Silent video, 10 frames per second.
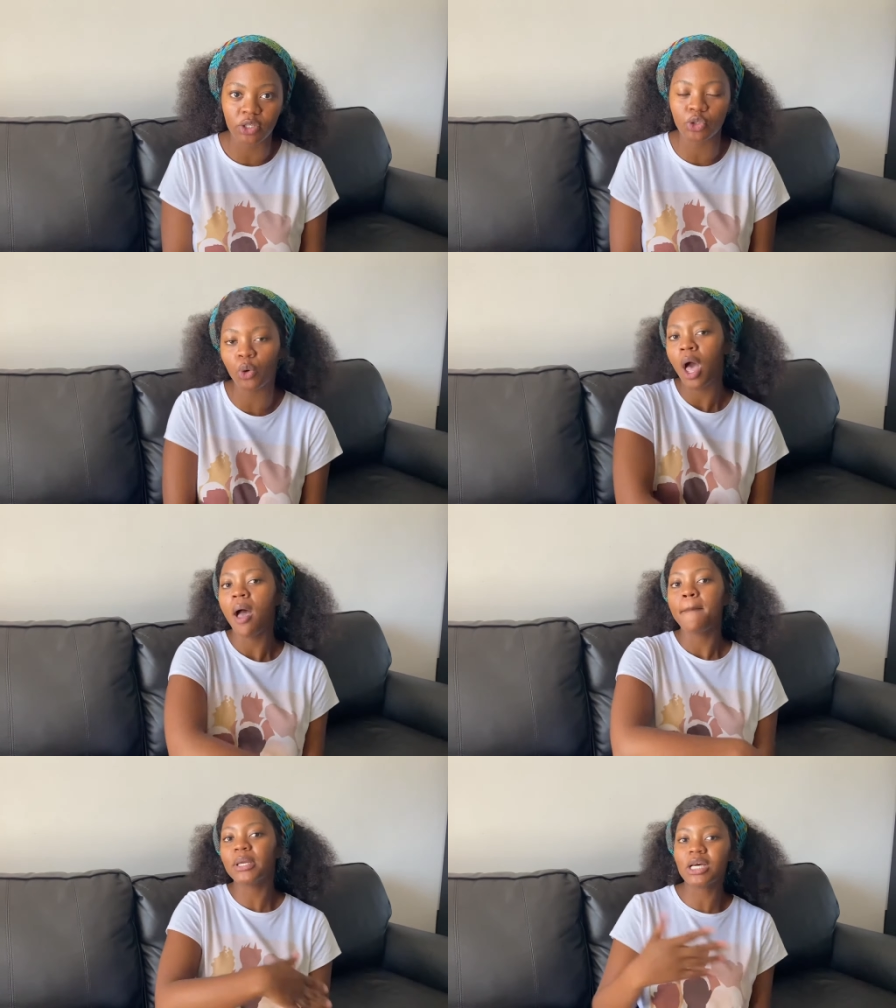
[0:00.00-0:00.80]
So
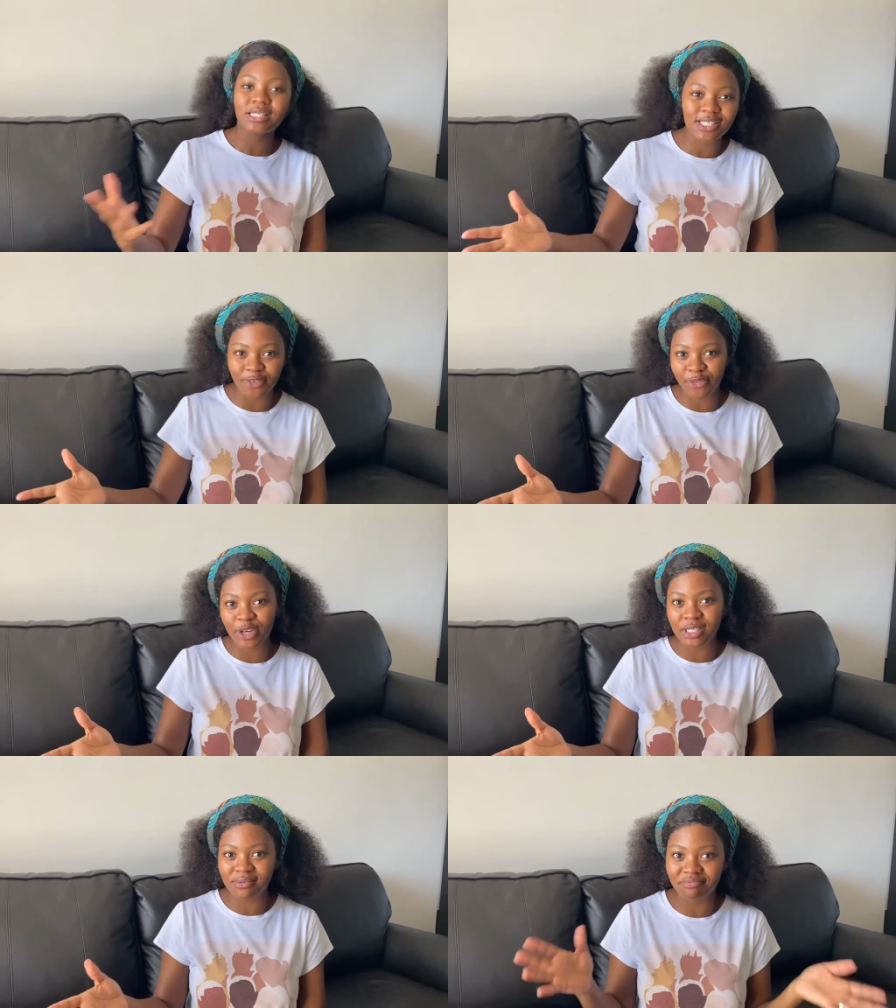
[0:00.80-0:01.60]
because it's the
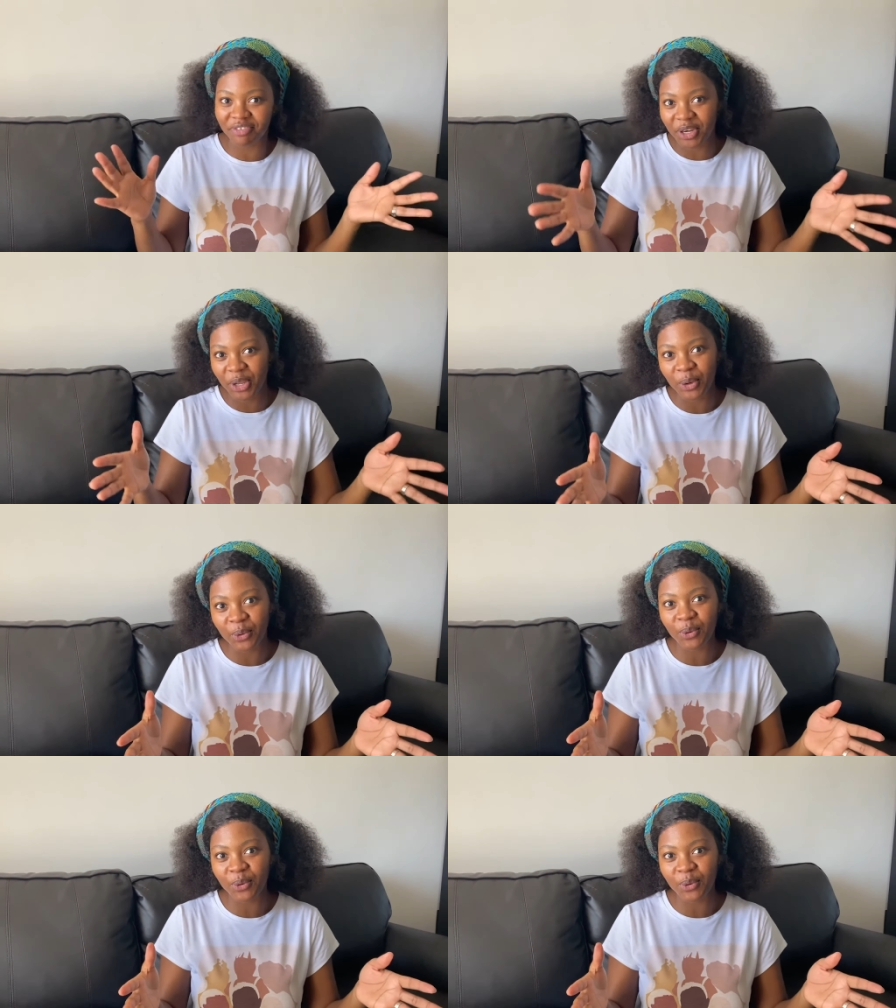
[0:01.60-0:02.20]
first video,